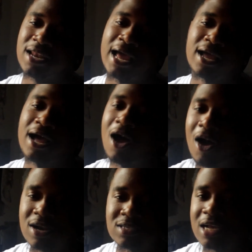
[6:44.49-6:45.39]
Like an
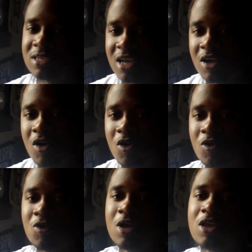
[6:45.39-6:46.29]
artist like J.
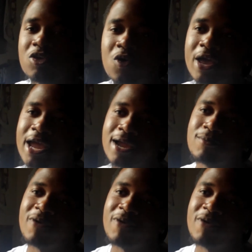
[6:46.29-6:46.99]
Cole, you'll hear him